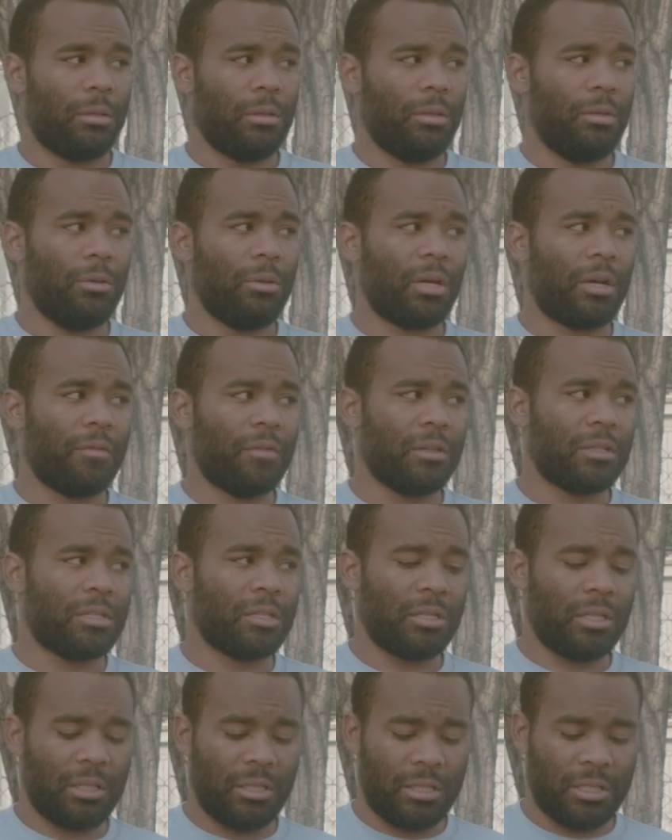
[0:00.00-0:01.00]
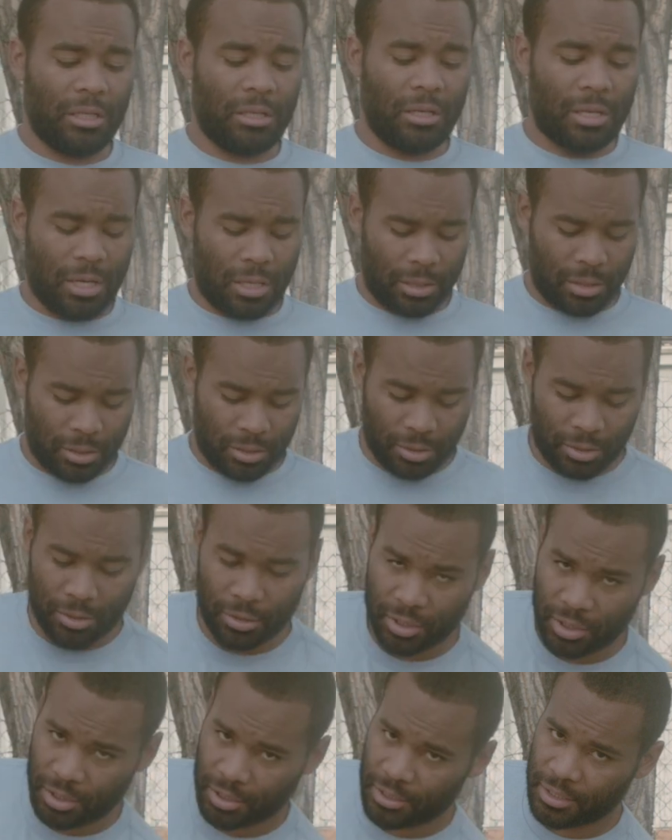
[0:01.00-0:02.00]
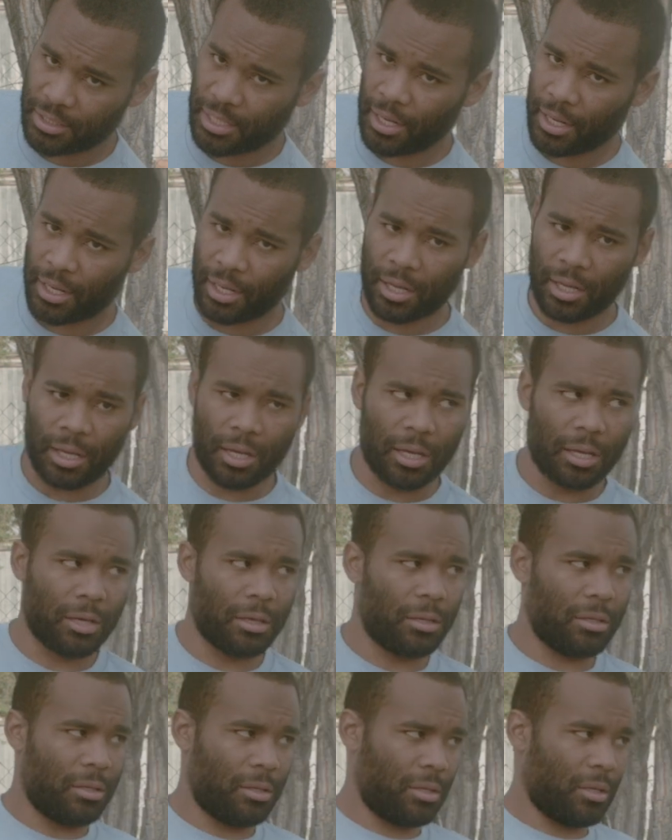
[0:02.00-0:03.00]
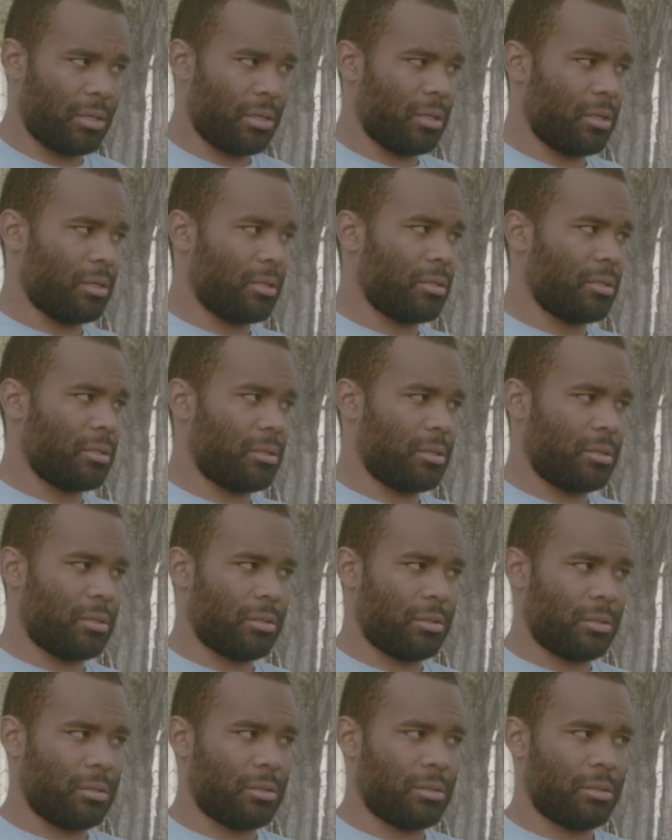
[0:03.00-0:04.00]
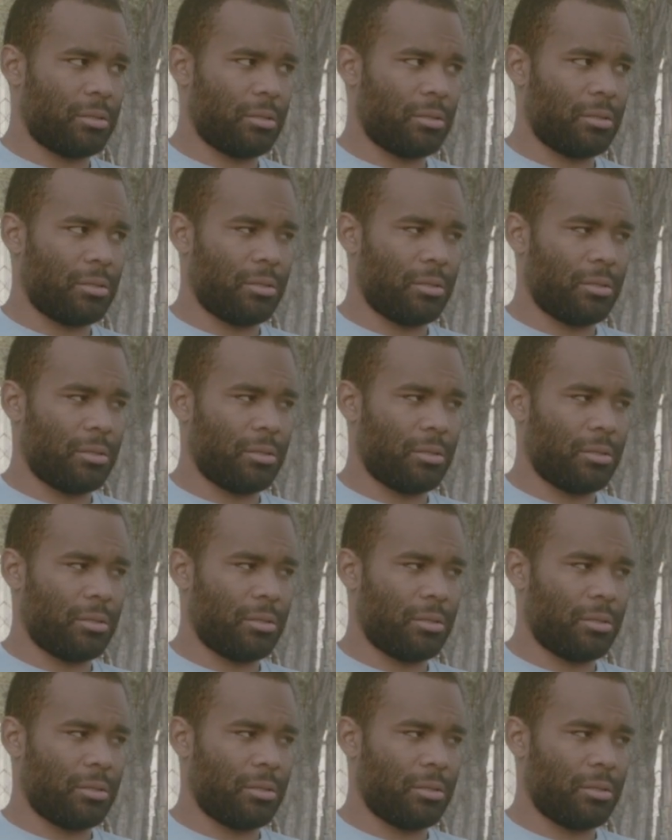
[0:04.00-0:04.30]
you obviously did not understand this.